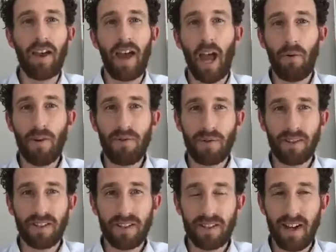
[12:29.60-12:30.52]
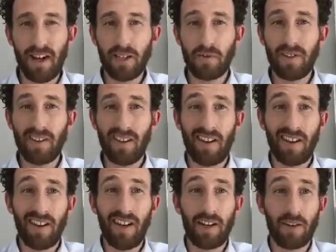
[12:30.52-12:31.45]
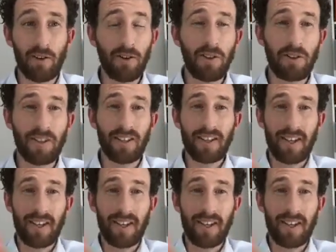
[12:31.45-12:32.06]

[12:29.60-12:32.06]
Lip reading: However, it starts with acknowledging